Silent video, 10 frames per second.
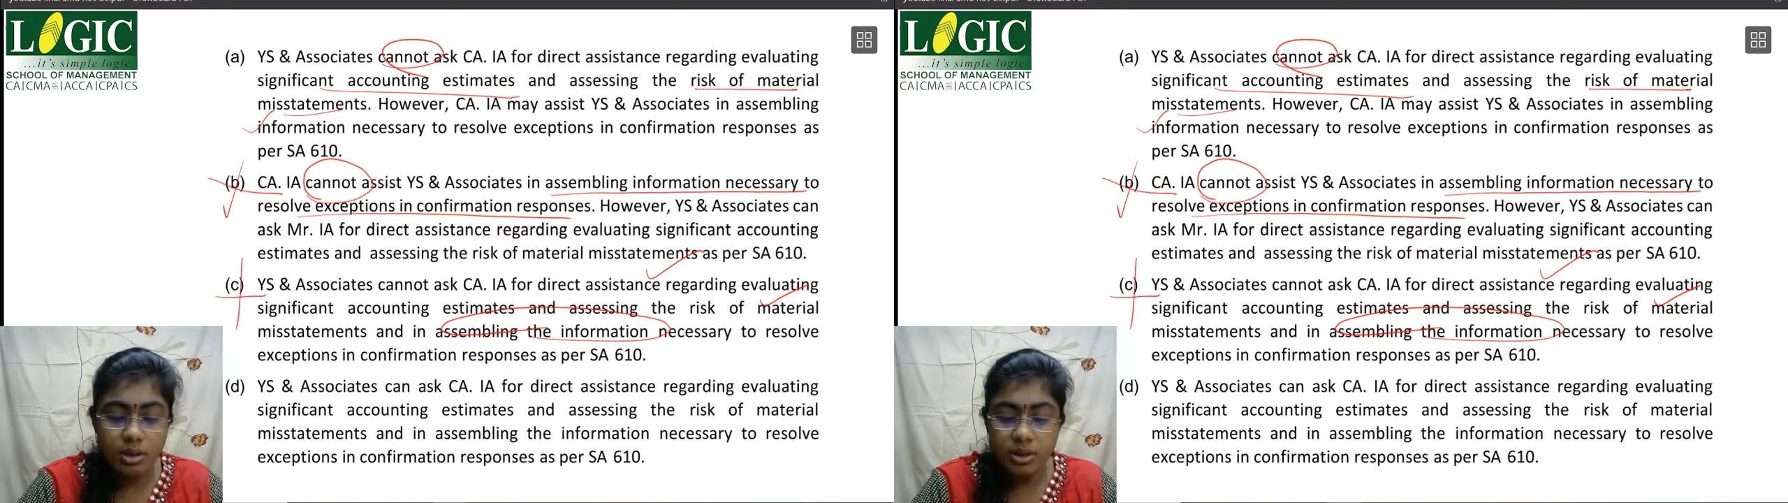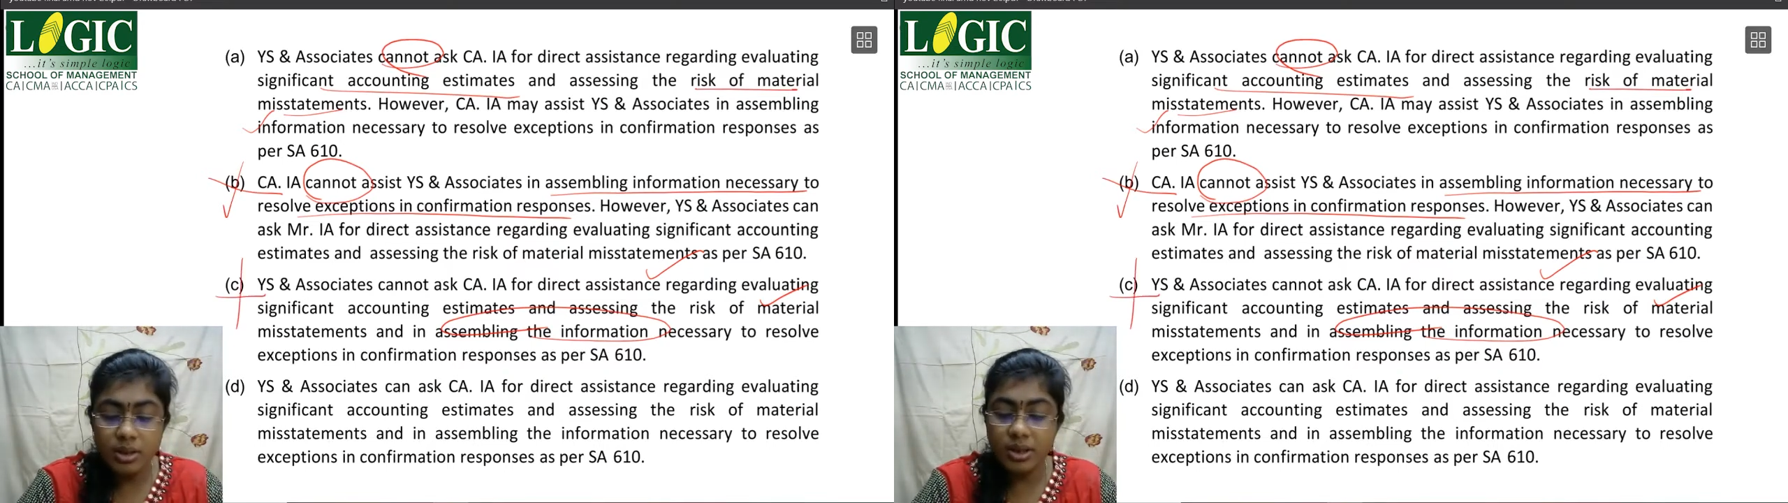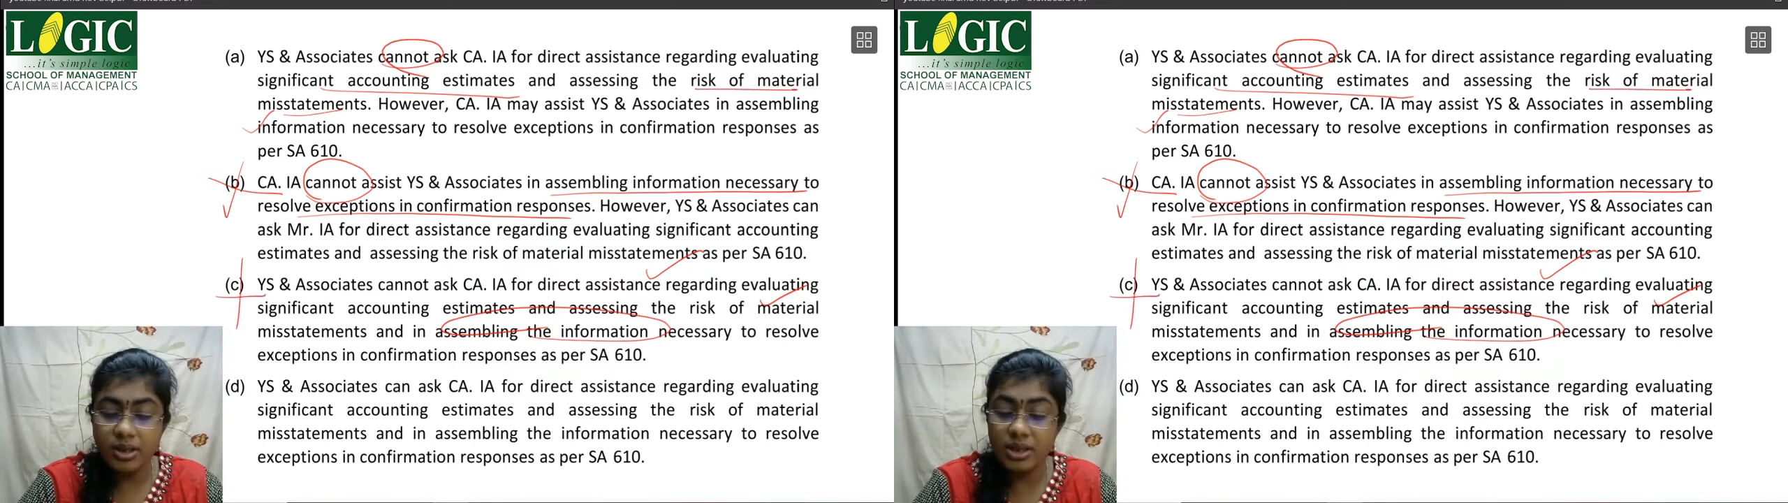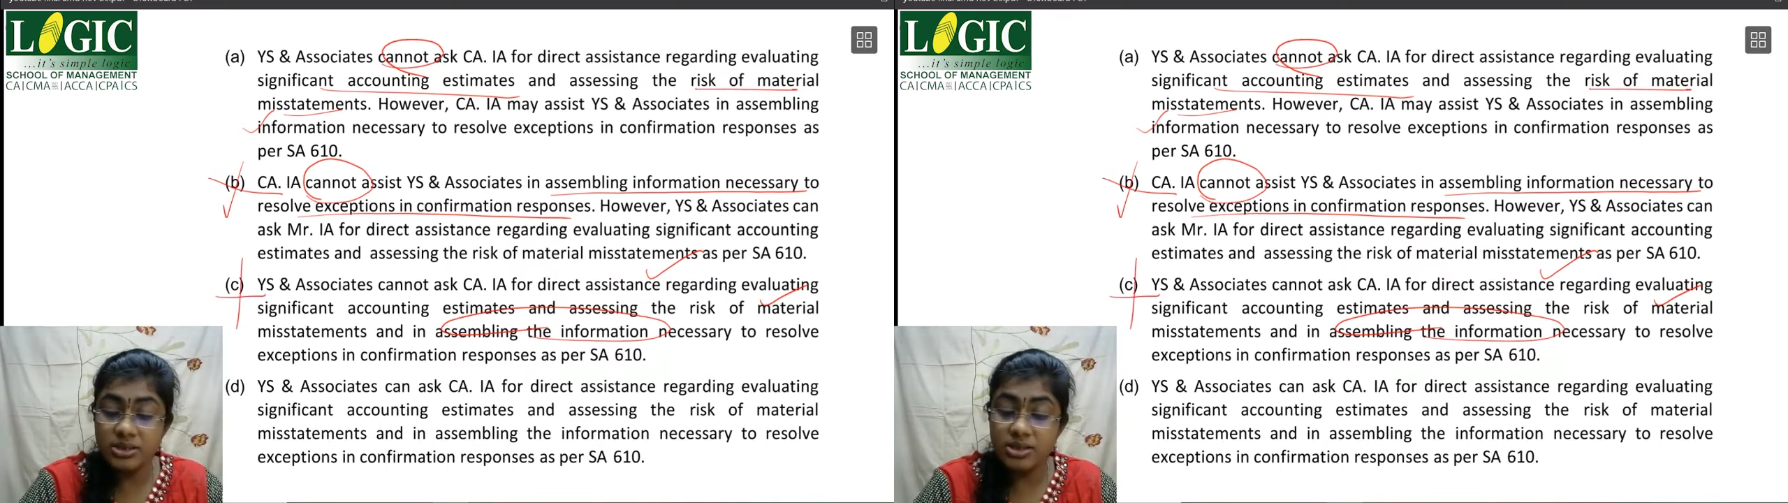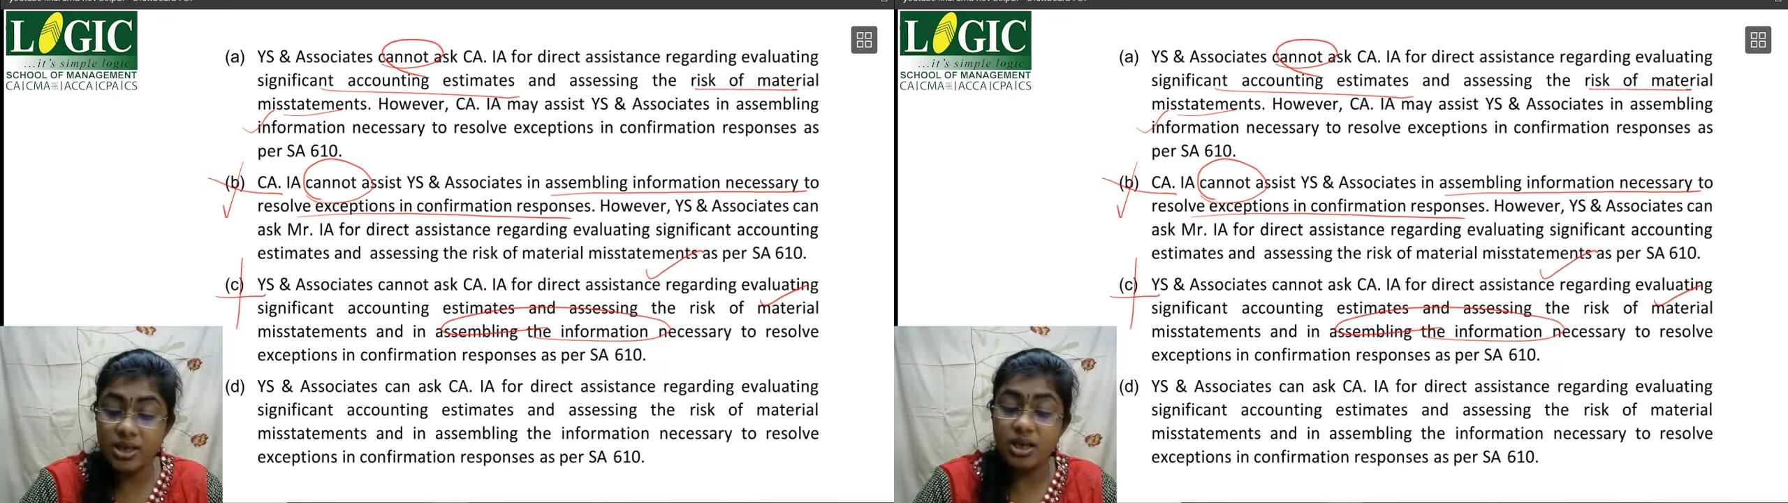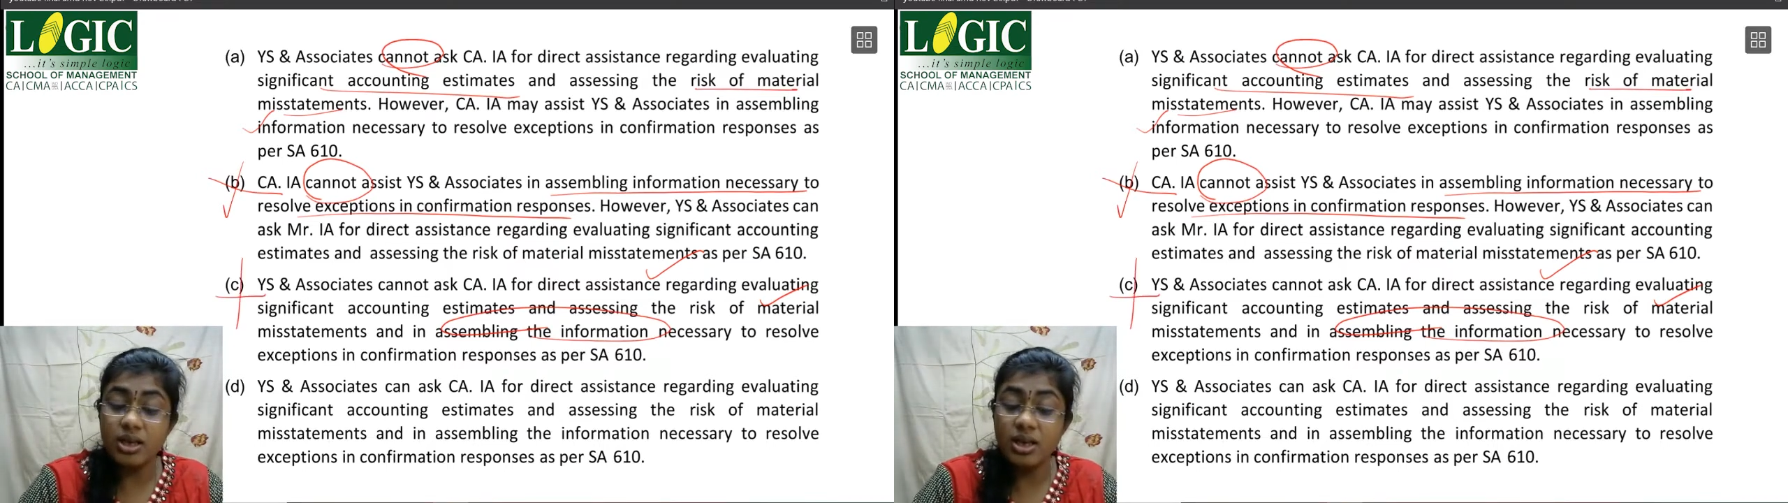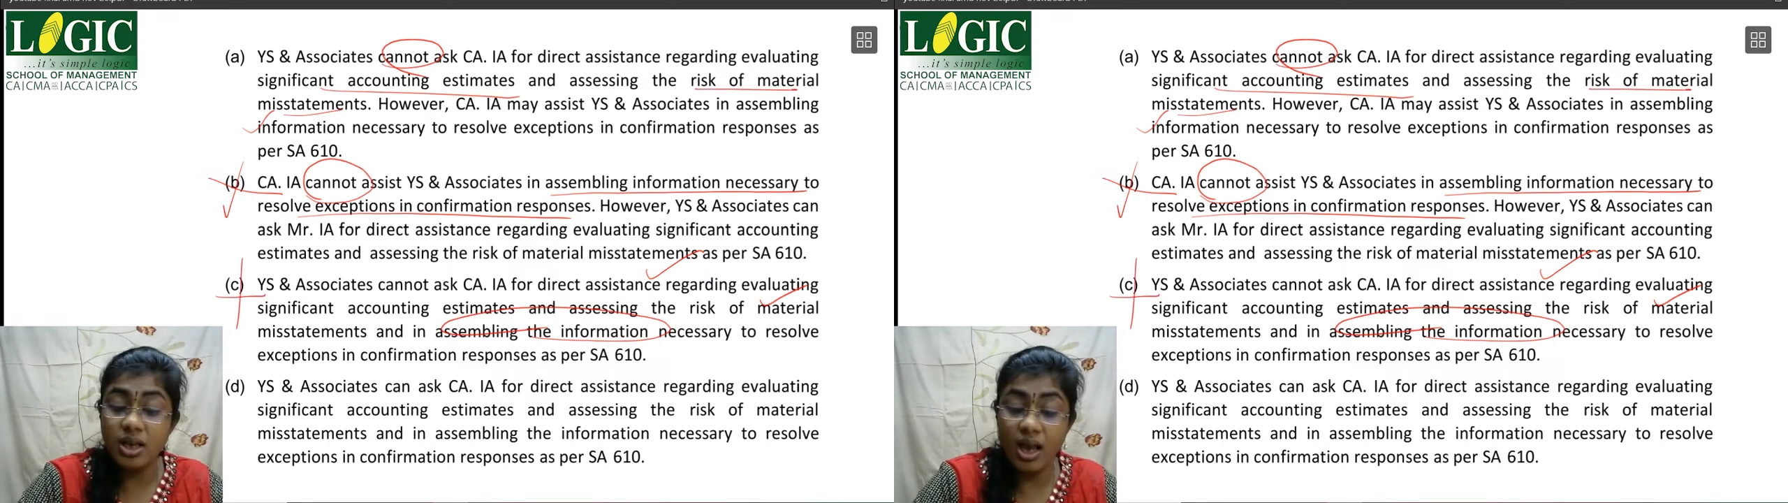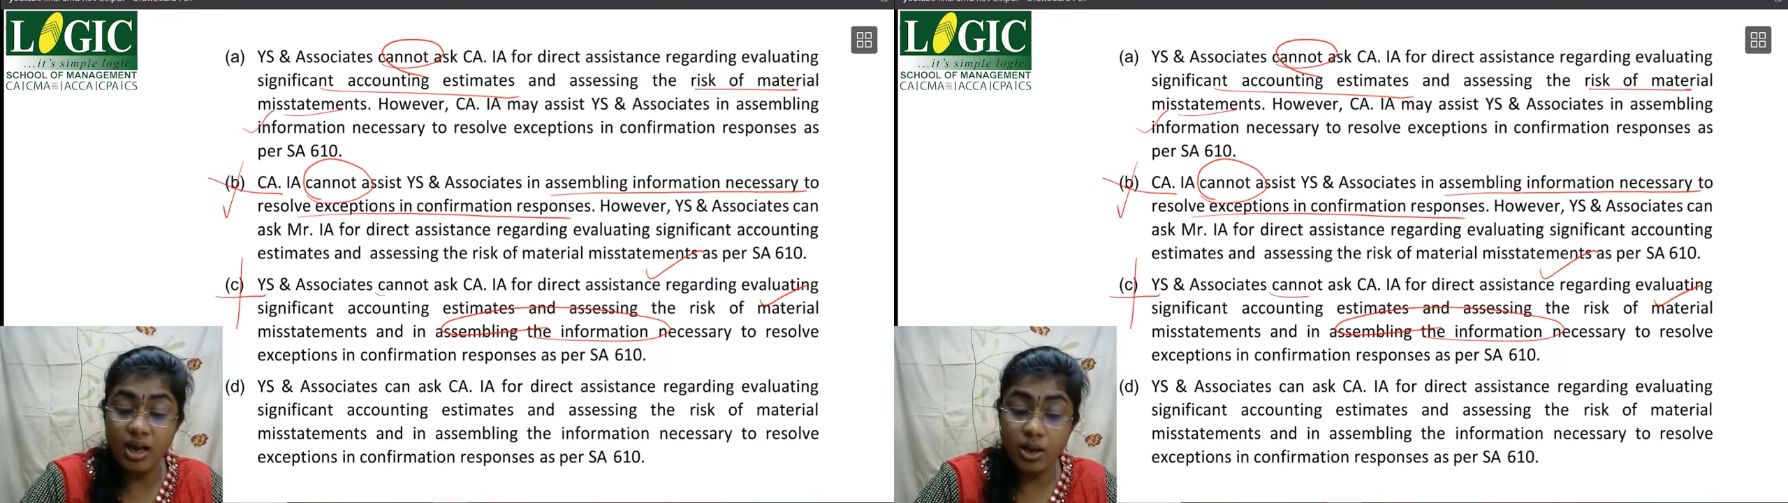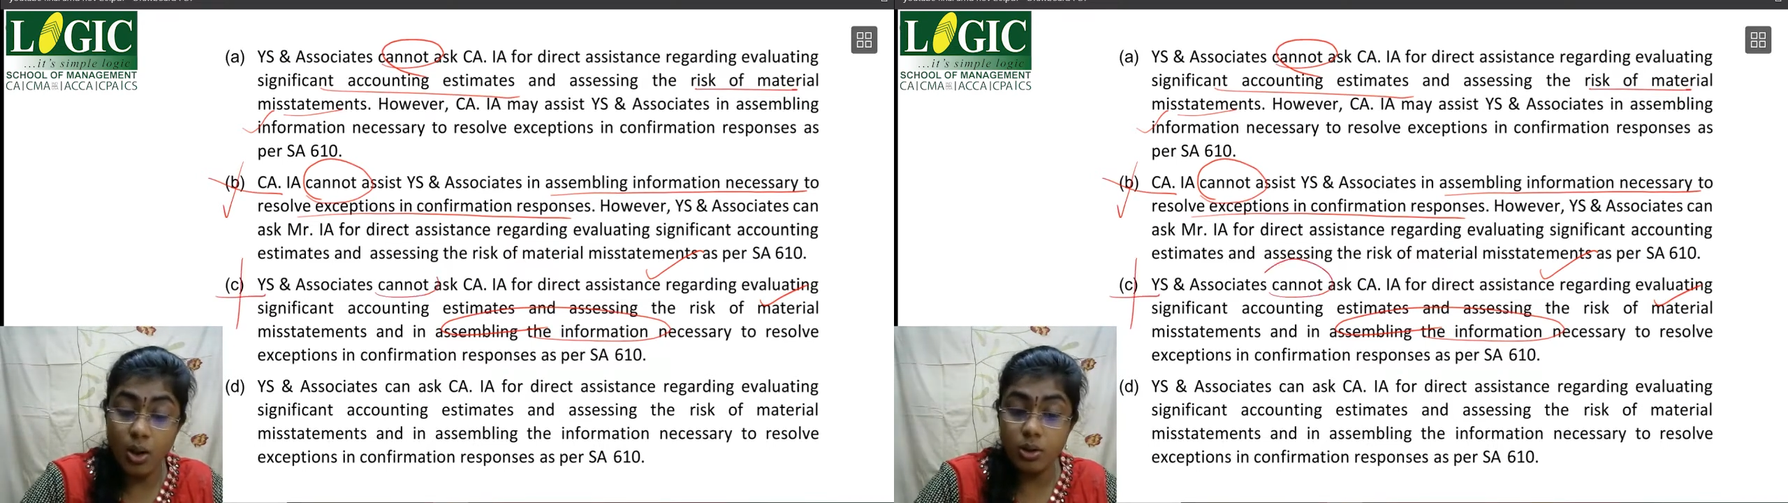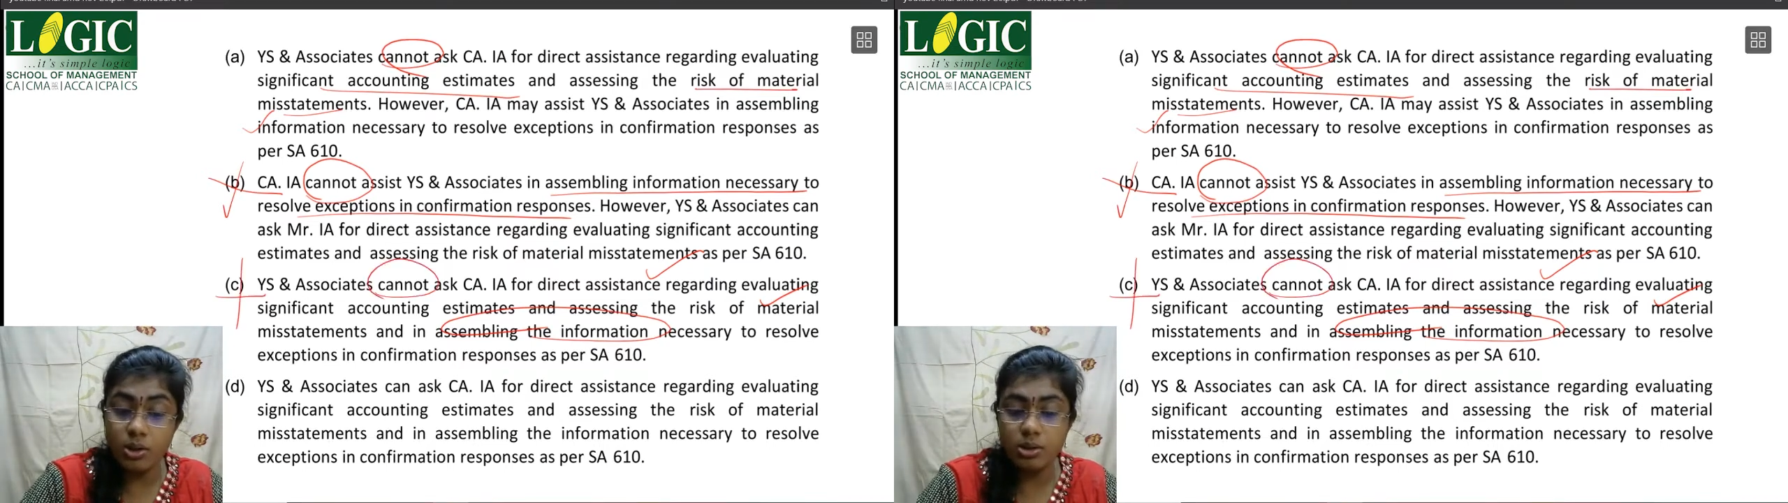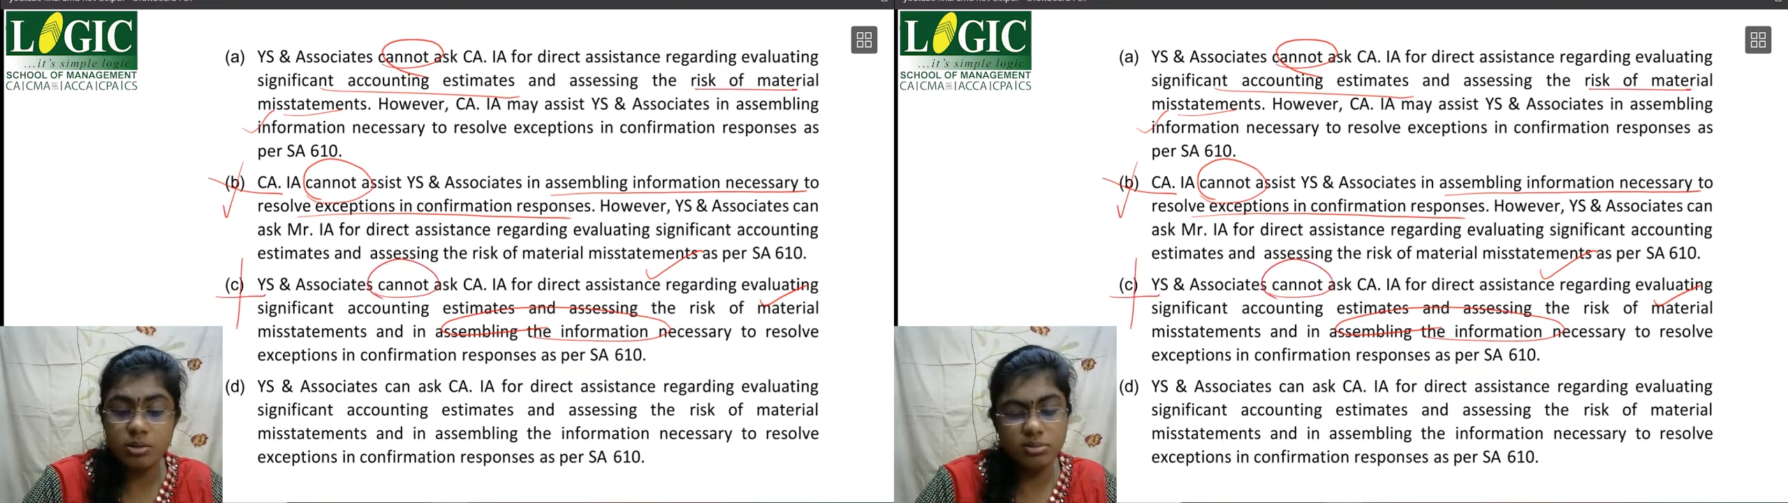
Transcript: Here they say cannot.